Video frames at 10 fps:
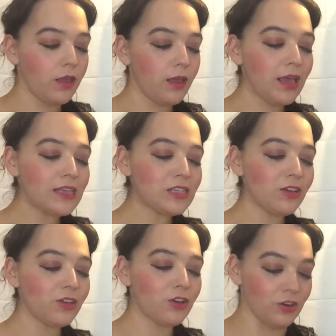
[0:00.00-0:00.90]
Has it
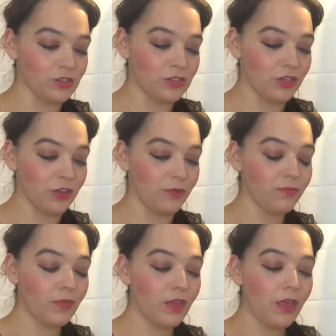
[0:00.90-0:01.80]
occurred to you
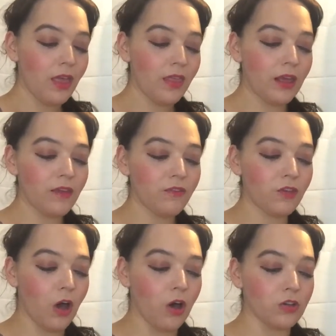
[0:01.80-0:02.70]
that I have
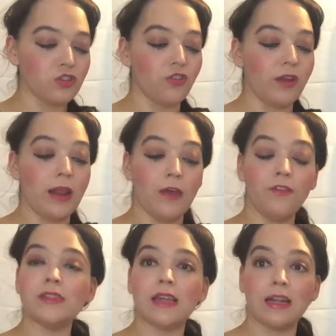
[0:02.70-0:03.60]
gone to great
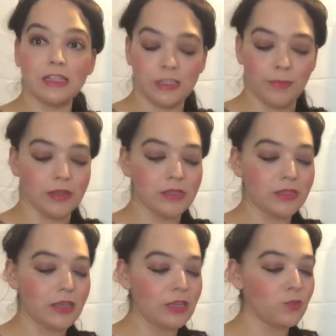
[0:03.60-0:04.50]
effort and expense,
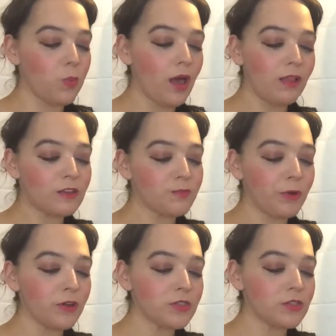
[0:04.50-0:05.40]
as well as personal